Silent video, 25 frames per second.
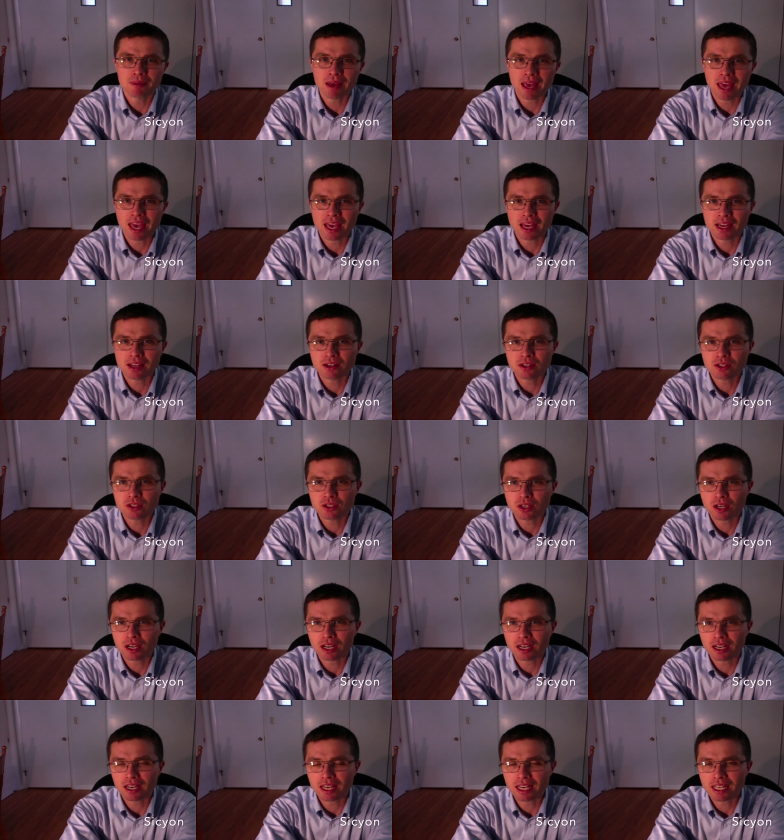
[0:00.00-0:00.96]
And
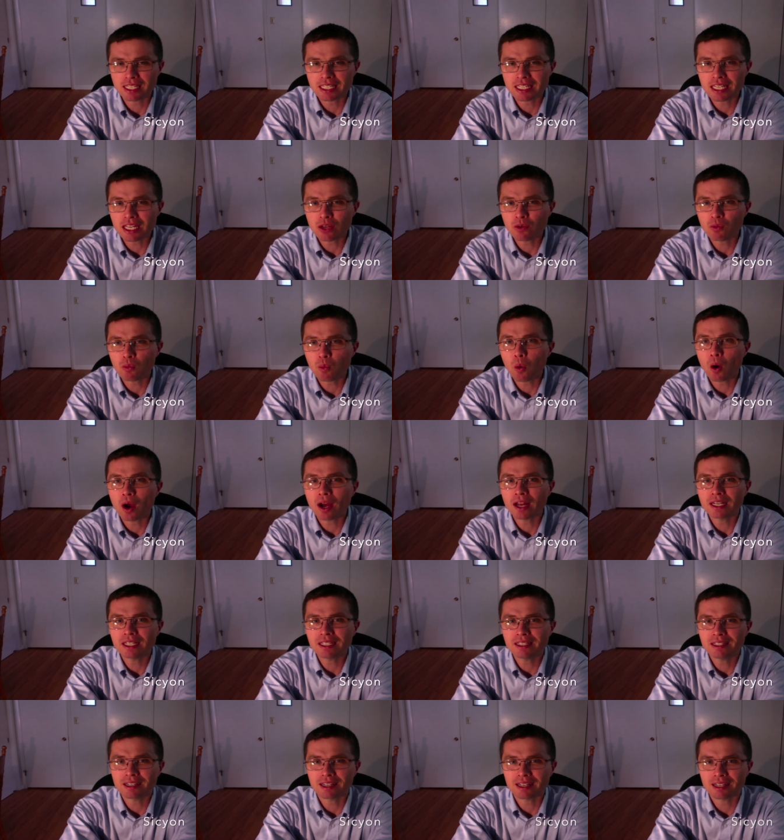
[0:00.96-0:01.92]
indeed,
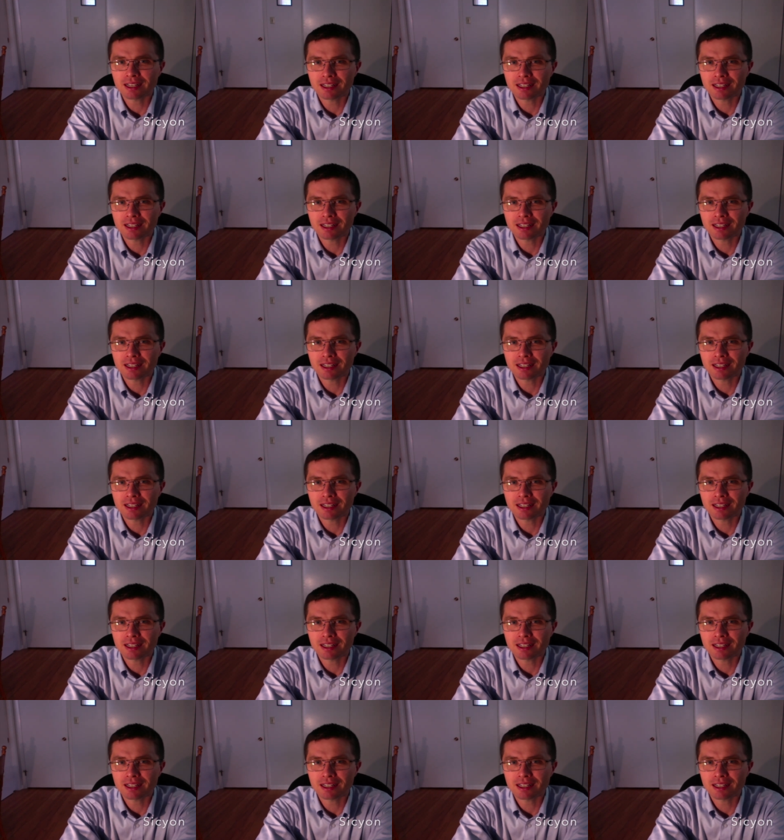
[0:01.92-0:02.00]
one